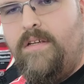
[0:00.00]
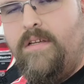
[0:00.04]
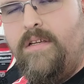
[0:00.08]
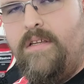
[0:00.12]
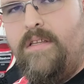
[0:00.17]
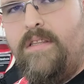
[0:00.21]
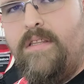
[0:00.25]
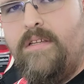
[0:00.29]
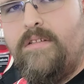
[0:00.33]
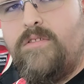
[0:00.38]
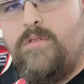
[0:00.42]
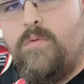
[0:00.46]

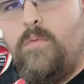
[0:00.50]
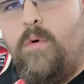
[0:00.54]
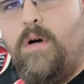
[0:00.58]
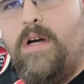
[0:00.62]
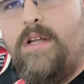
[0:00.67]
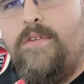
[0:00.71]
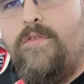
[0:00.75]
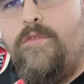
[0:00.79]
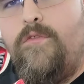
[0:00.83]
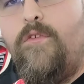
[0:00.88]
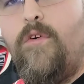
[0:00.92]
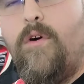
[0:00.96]
There's
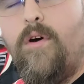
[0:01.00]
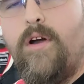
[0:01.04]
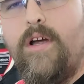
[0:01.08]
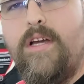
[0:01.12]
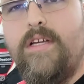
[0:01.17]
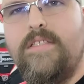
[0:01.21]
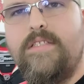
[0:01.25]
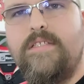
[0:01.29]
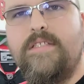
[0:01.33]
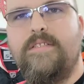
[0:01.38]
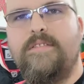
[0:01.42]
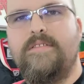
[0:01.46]
one for
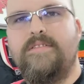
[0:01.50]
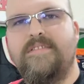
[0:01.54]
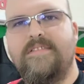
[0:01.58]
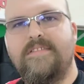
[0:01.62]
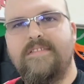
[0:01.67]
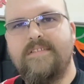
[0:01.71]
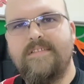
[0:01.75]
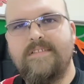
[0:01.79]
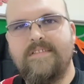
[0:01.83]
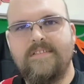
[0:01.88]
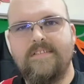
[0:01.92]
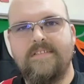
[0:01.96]
us.
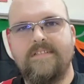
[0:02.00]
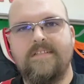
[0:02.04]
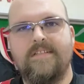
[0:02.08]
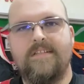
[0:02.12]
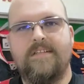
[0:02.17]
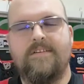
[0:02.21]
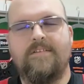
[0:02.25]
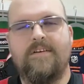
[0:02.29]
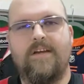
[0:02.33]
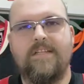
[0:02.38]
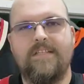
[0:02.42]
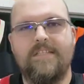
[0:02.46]

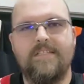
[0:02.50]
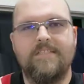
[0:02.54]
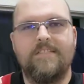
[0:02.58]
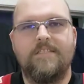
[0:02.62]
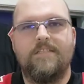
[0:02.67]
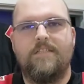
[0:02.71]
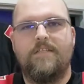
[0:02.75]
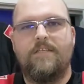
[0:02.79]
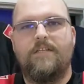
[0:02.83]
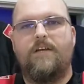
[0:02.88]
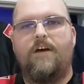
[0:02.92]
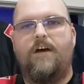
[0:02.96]
Right, right, doesn't
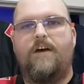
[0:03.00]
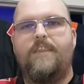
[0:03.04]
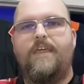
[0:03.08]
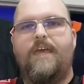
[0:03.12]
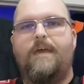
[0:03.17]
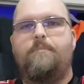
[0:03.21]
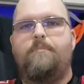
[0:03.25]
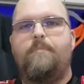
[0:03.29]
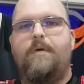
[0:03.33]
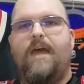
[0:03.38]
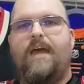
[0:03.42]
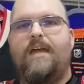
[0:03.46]
look all
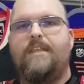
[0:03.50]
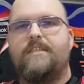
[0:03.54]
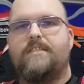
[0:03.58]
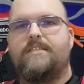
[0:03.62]
that bad.